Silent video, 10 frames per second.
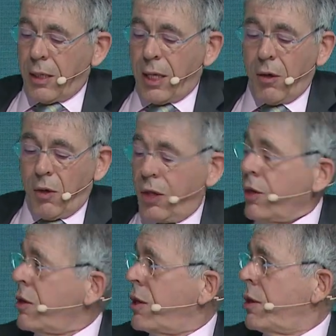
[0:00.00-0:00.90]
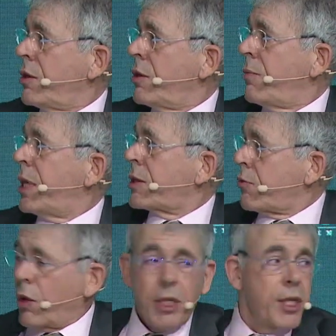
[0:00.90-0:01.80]
Now, the Belt
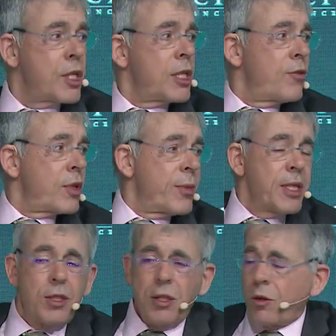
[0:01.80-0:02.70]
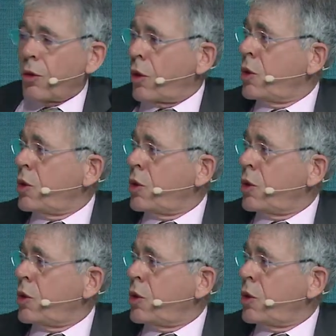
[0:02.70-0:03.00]
and Road Initiative was mentioned, or the